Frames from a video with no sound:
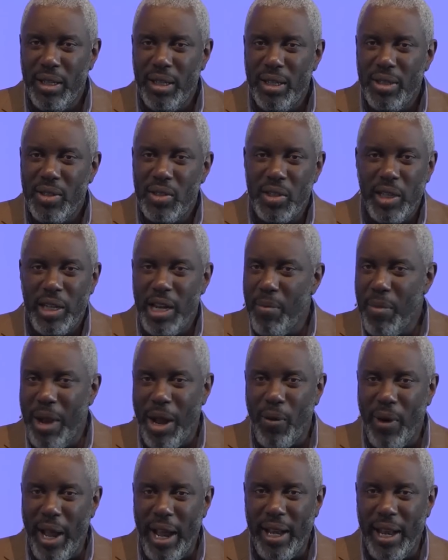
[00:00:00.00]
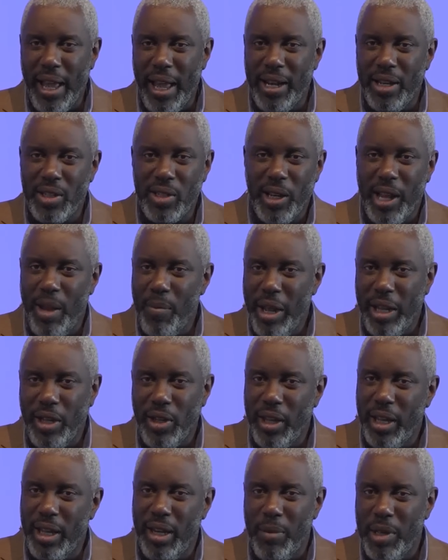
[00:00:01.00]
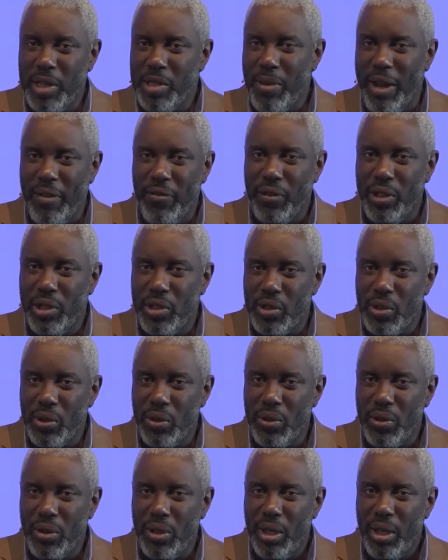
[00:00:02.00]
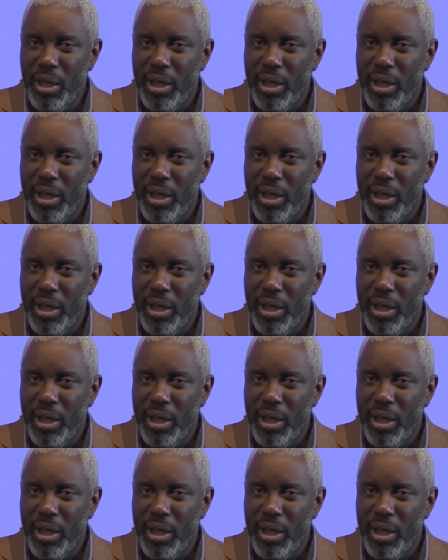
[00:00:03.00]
Sit at my right hand until I make your enemies my footstool?